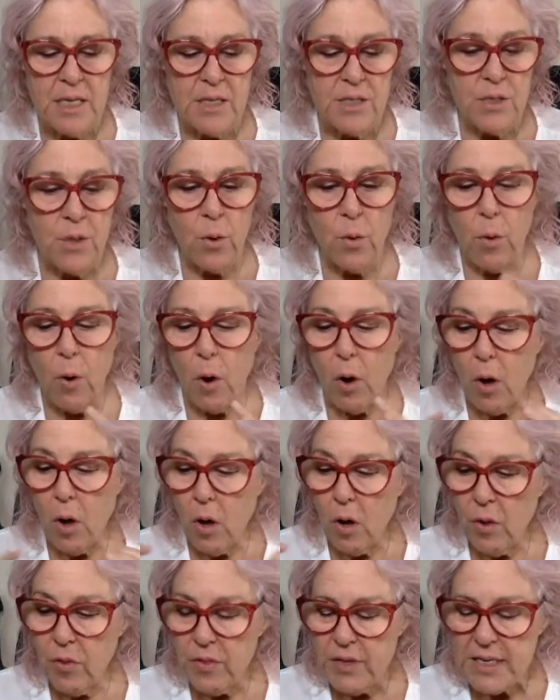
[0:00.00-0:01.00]
So
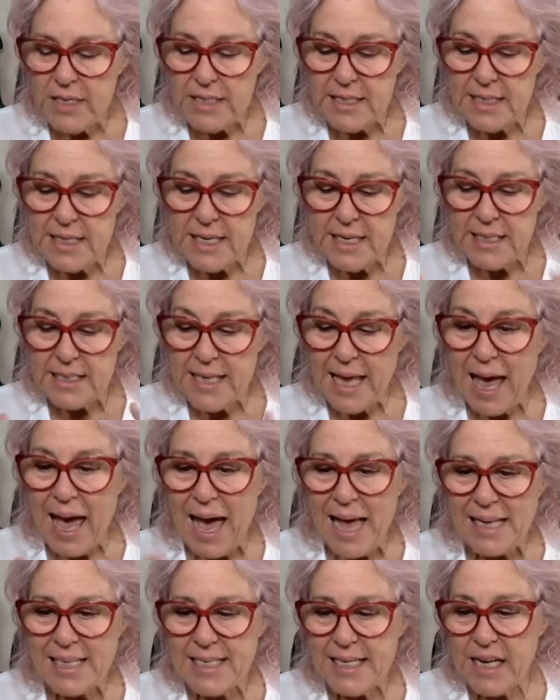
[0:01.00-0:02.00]
all these things
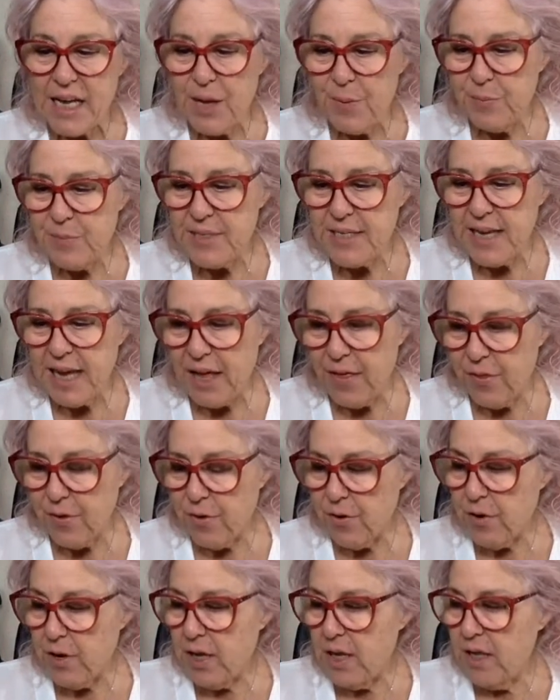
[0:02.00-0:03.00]
had to come
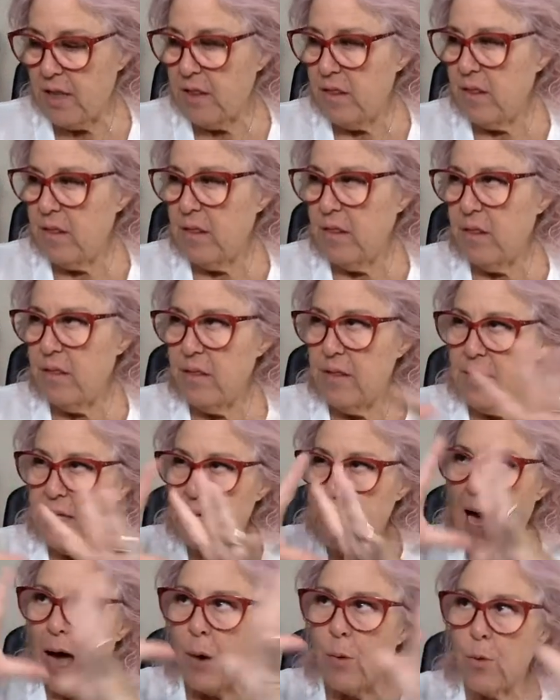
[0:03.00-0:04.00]
together in
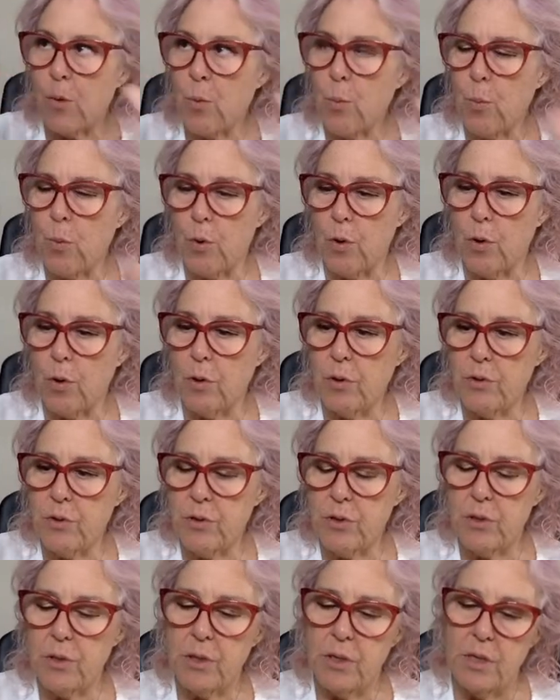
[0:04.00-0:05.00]
the outer world,
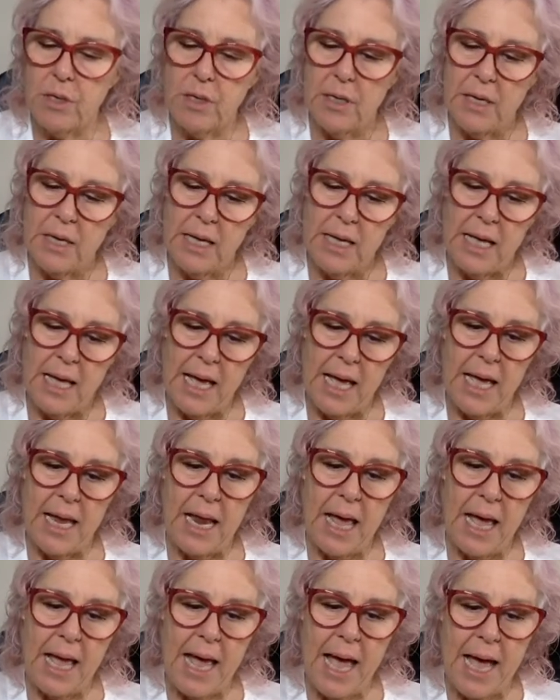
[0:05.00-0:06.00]
and
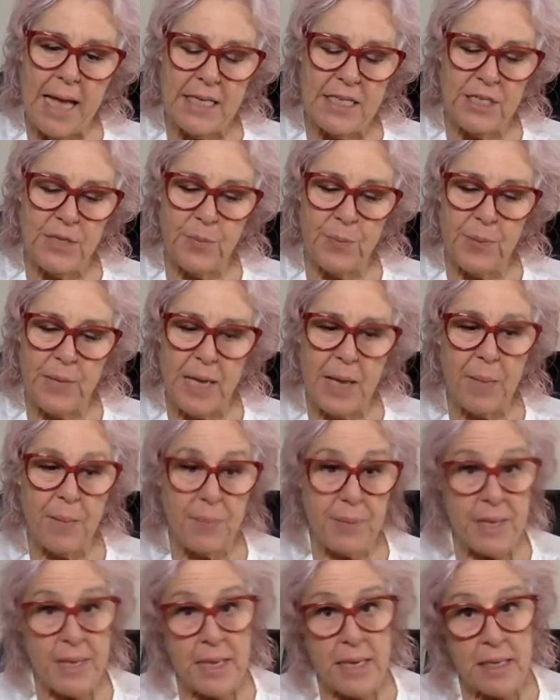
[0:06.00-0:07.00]
I had to be at
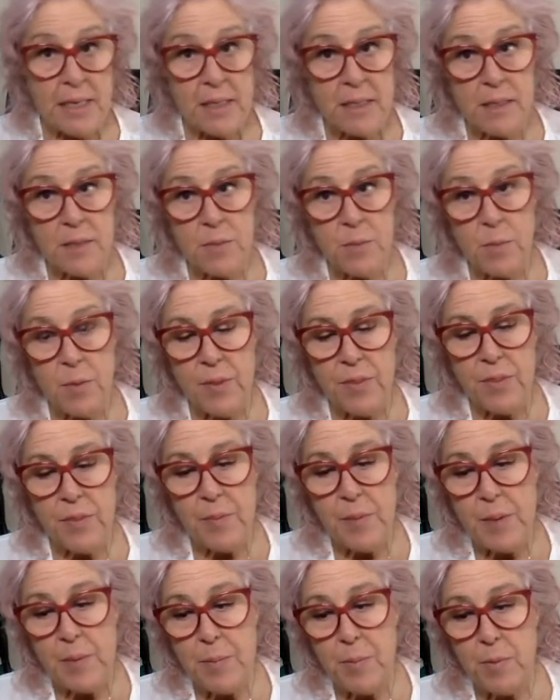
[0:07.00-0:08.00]
peace with the
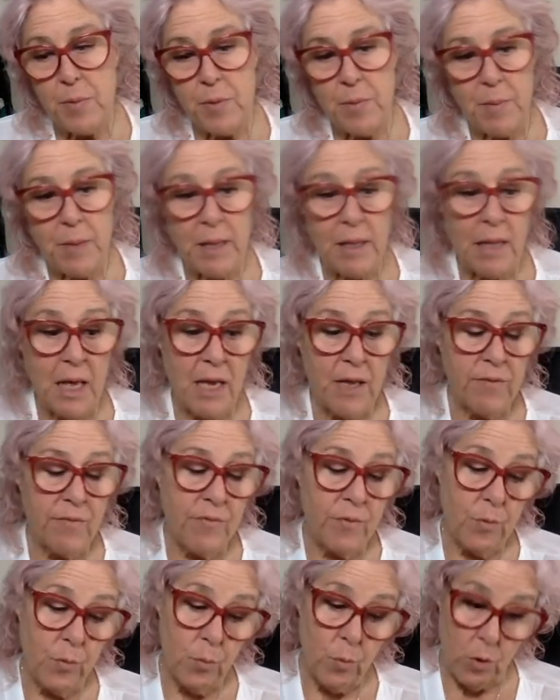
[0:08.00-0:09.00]
people,
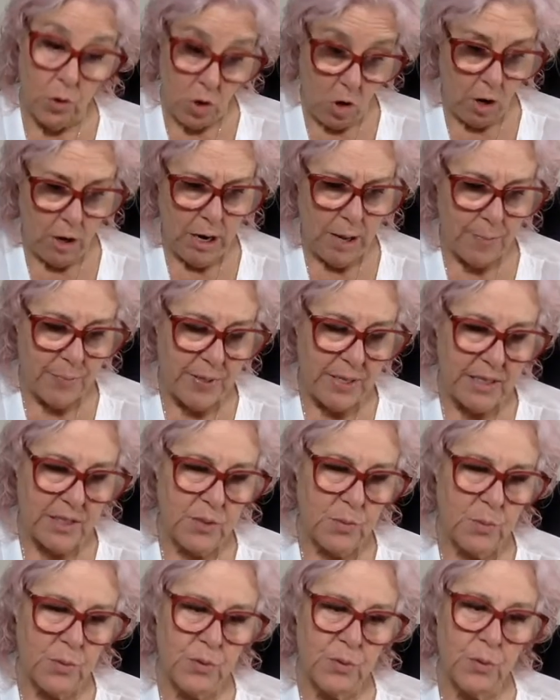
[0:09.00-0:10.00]
at peace
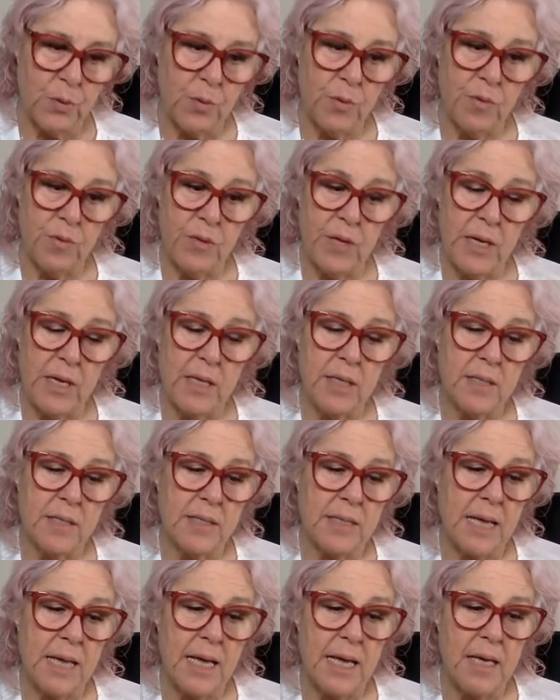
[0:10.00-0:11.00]
with things,
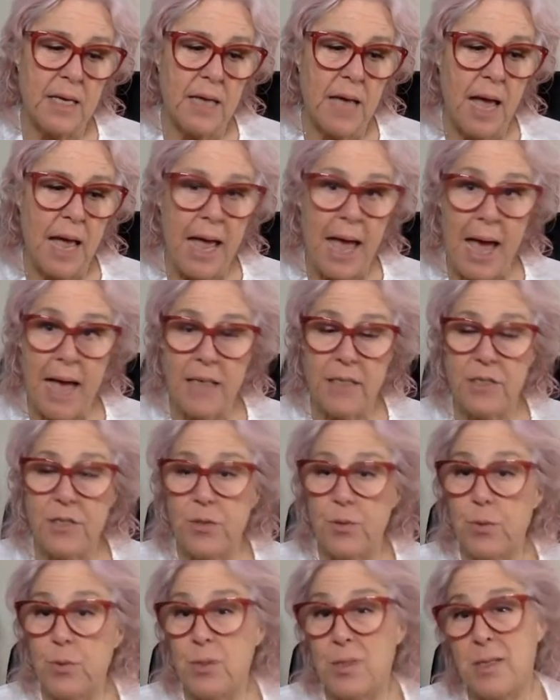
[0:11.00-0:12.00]
and I had
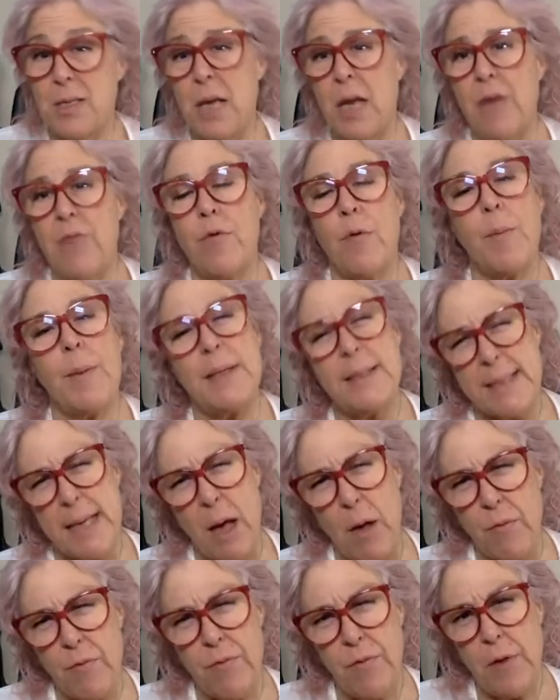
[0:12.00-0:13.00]
to decide for
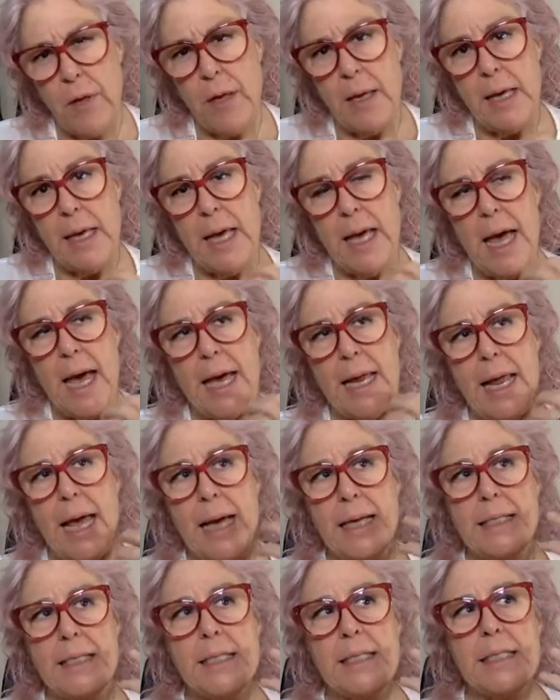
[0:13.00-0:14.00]
myself. I
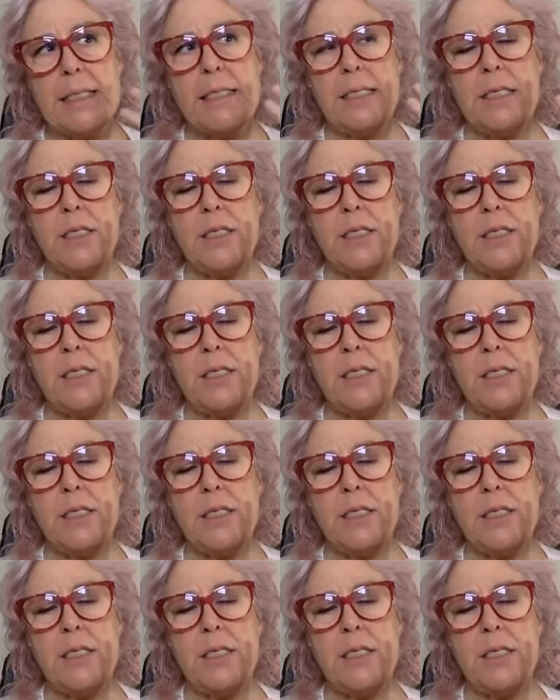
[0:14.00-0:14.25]
had to listen.